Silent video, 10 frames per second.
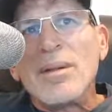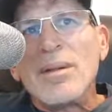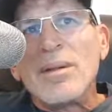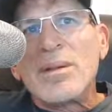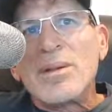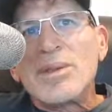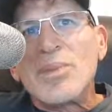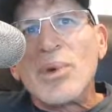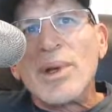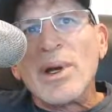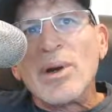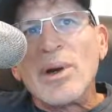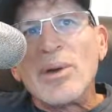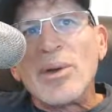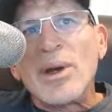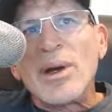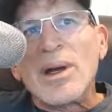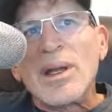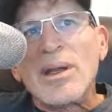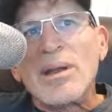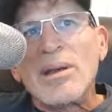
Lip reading: So it was 0.009.